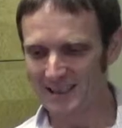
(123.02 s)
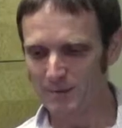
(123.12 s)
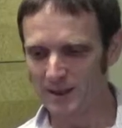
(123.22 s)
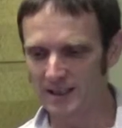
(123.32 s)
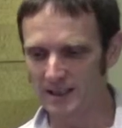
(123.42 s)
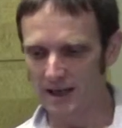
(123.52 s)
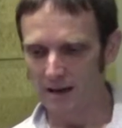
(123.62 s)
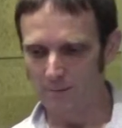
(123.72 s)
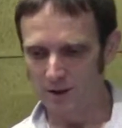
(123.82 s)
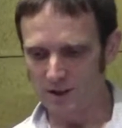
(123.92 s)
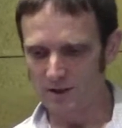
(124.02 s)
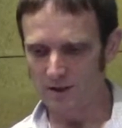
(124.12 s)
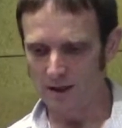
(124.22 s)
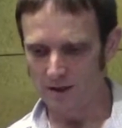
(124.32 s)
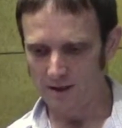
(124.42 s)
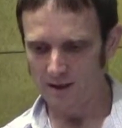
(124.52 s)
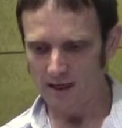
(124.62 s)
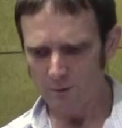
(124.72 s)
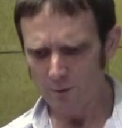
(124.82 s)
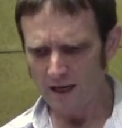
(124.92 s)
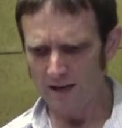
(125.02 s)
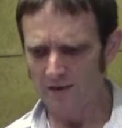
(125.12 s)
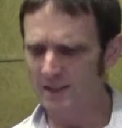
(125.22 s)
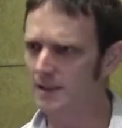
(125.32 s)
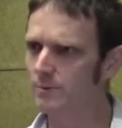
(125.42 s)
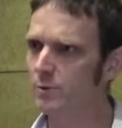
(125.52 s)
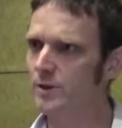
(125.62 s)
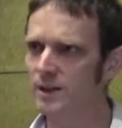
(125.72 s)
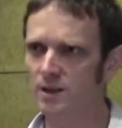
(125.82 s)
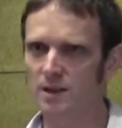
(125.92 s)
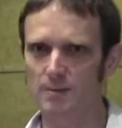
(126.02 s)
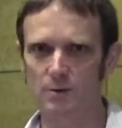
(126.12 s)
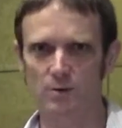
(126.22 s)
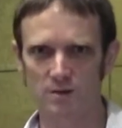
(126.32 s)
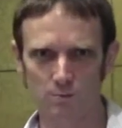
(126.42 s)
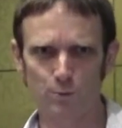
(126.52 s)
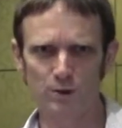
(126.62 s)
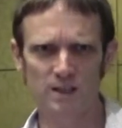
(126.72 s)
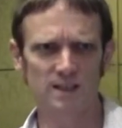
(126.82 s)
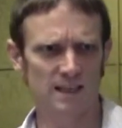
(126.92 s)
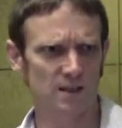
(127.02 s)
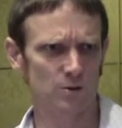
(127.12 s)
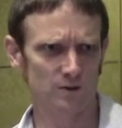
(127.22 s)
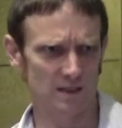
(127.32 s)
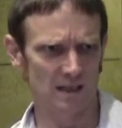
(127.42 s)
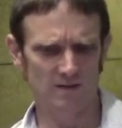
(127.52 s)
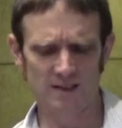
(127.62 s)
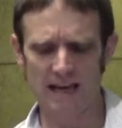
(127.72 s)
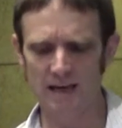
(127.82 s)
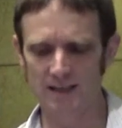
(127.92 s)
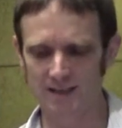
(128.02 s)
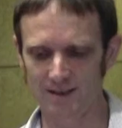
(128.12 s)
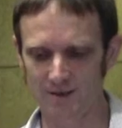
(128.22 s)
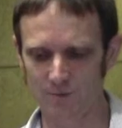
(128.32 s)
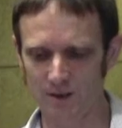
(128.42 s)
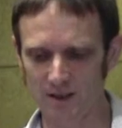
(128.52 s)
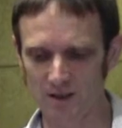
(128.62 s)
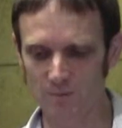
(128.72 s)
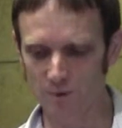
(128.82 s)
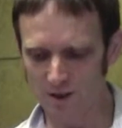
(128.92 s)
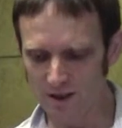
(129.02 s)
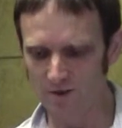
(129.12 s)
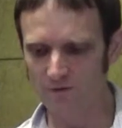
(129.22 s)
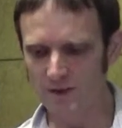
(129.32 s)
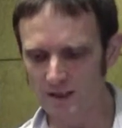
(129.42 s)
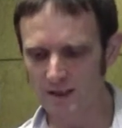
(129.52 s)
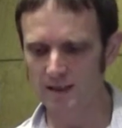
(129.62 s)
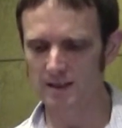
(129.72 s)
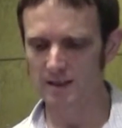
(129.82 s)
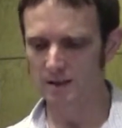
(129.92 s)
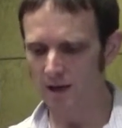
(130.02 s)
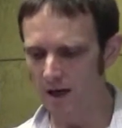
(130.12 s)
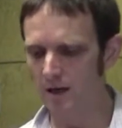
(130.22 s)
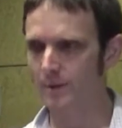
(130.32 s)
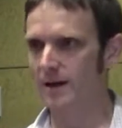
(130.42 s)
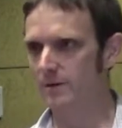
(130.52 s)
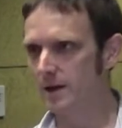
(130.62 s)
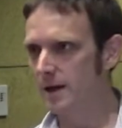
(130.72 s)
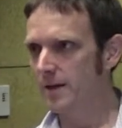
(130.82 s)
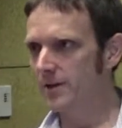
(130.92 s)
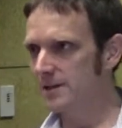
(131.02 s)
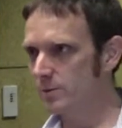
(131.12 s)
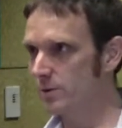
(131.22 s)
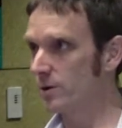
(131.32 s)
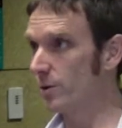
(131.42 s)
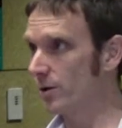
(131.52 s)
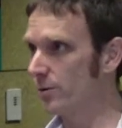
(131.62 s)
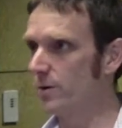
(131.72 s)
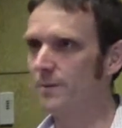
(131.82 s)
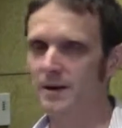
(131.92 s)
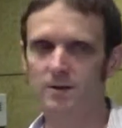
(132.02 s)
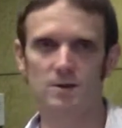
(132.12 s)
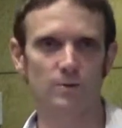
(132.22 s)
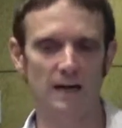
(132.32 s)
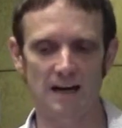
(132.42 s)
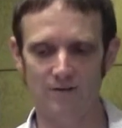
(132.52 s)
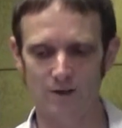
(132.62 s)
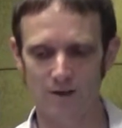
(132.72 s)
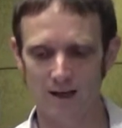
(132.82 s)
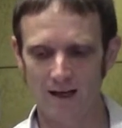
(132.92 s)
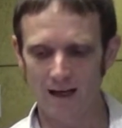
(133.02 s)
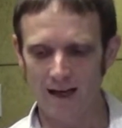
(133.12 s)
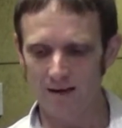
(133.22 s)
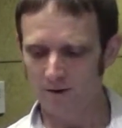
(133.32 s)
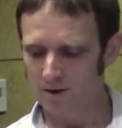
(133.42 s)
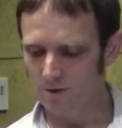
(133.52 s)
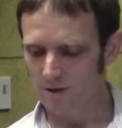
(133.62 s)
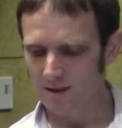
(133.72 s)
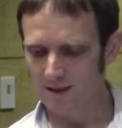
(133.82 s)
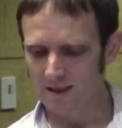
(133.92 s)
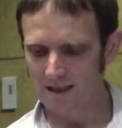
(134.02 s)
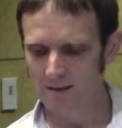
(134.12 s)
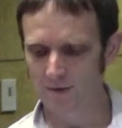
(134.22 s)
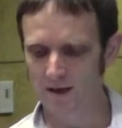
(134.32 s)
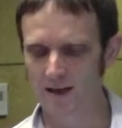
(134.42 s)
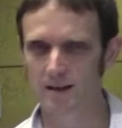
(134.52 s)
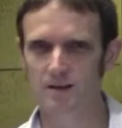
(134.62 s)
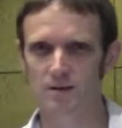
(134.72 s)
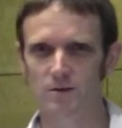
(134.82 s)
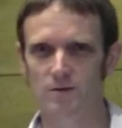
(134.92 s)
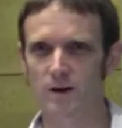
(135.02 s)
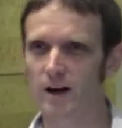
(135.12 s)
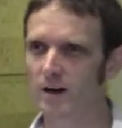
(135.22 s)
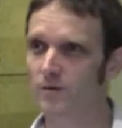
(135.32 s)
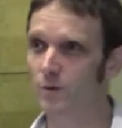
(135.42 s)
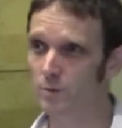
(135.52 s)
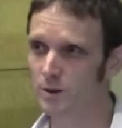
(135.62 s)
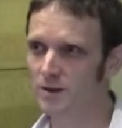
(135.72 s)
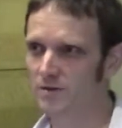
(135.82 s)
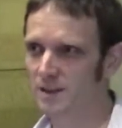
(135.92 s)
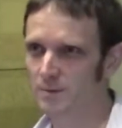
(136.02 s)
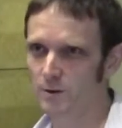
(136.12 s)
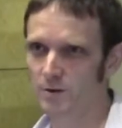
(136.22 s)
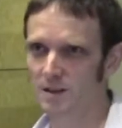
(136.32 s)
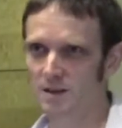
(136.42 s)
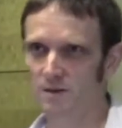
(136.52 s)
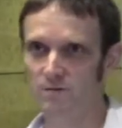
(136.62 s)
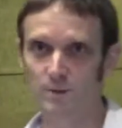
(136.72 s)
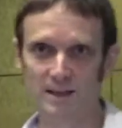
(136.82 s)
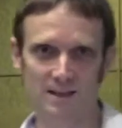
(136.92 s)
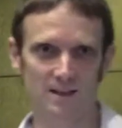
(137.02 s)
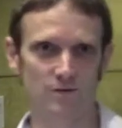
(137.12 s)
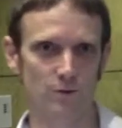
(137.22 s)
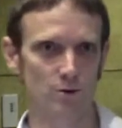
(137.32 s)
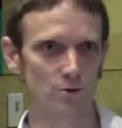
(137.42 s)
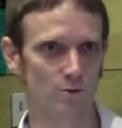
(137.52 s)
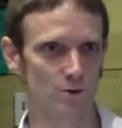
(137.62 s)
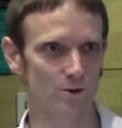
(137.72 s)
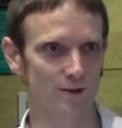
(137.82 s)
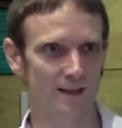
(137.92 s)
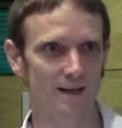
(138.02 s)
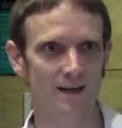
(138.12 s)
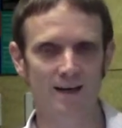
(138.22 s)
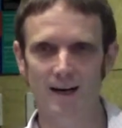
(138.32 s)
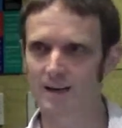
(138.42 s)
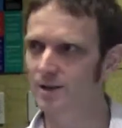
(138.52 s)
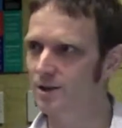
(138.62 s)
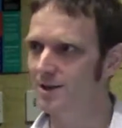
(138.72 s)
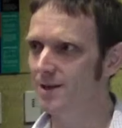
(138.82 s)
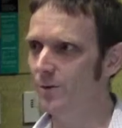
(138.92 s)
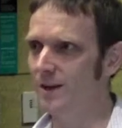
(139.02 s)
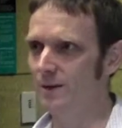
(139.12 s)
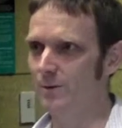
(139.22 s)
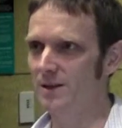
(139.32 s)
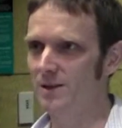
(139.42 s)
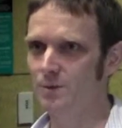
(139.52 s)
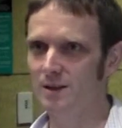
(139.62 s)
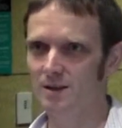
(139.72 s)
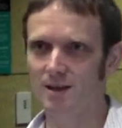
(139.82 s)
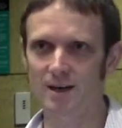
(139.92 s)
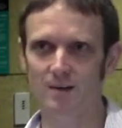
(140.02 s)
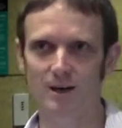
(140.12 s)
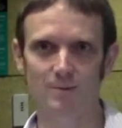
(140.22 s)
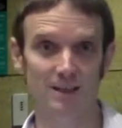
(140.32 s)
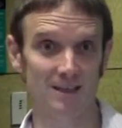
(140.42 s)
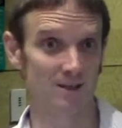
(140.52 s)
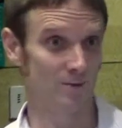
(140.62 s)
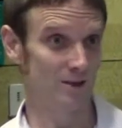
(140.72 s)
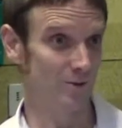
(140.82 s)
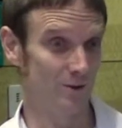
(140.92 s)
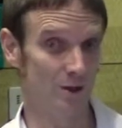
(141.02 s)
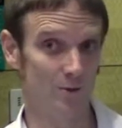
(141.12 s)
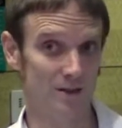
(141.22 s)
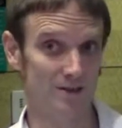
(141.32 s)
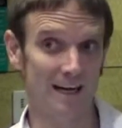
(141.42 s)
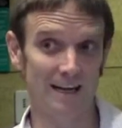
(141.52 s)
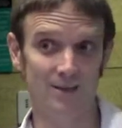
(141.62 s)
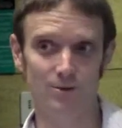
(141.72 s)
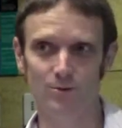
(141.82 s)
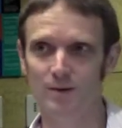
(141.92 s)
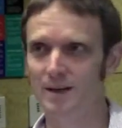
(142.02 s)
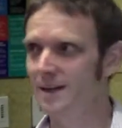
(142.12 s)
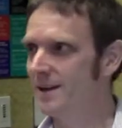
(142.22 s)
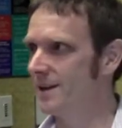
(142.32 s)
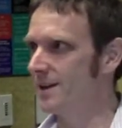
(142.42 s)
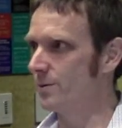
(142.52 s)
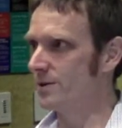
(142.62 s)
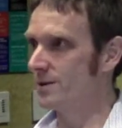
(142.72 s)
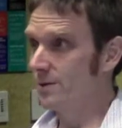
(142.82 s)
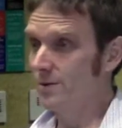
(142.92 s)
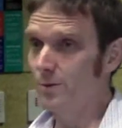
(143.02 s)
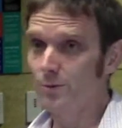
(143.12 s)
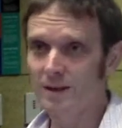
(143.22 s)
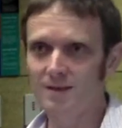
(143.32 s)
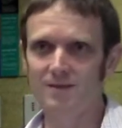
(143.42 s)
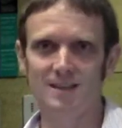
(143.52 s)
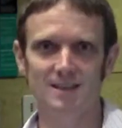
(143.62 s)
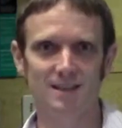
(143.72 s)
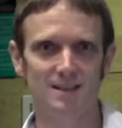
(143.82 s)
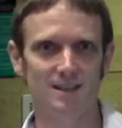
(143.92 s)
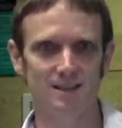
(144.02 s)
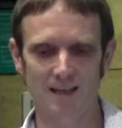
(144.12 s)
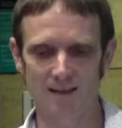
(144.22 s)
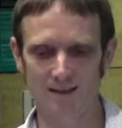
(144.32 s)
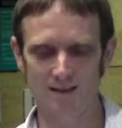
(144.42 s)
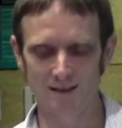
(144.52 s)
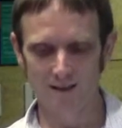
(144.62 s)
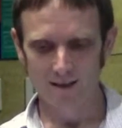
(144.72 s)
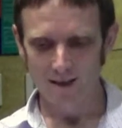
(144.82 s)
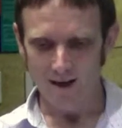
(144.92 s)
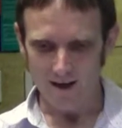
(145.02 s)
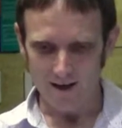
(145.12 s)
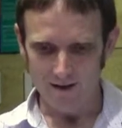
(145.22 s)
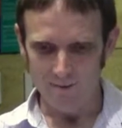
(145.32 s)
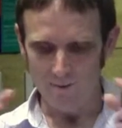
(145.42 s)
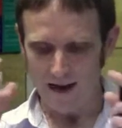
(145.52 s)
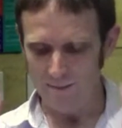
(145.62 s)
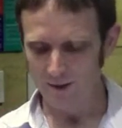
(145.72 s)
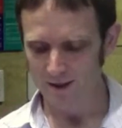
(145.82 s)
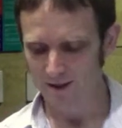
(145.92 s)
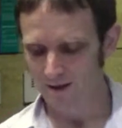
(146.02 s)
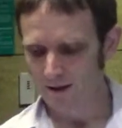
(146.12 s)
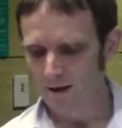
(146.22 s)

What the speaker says: But she and I would have this intimate relationship. It was pre-sexual. It was kind of this adolescent relationship where we share feelings and talk about things that we were going through, our parents, what have you. And it was during this time that I had this sort of odd formative experience of being in this virtual world that I didn't share with anyone else. We didn't talk about it because there was no one else I knew that was going through any of these things. I just had this odd mapping.